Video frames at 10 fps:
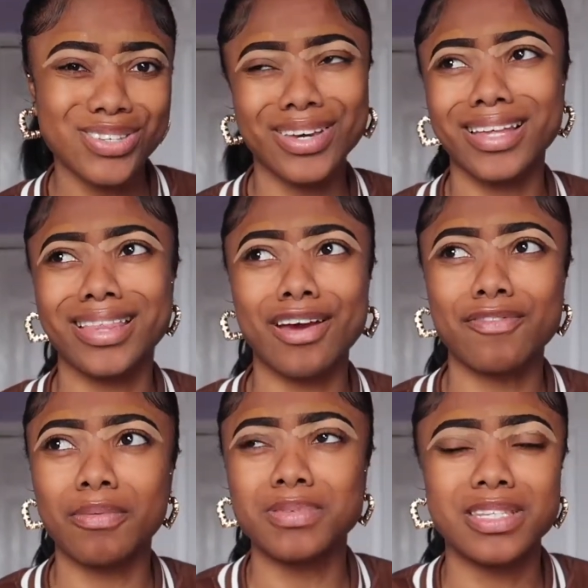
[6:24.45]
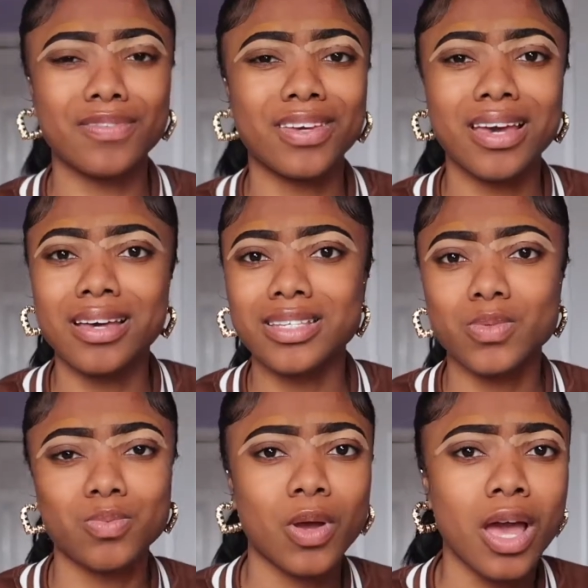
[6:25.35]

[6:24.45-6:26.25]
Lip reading: You could get that from CVS,